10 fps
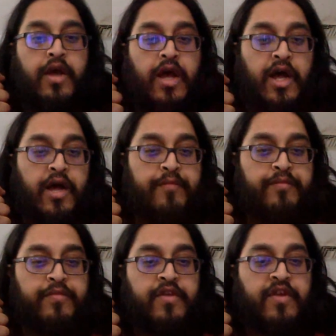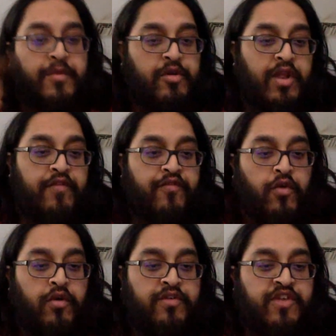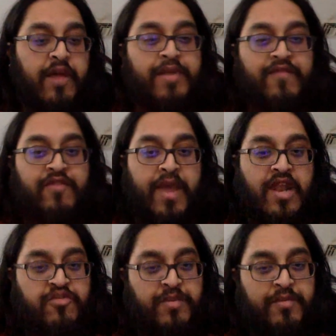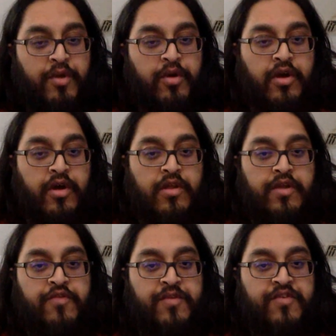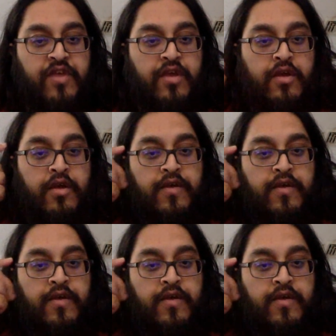The WLR4 and top level management protocol is missing.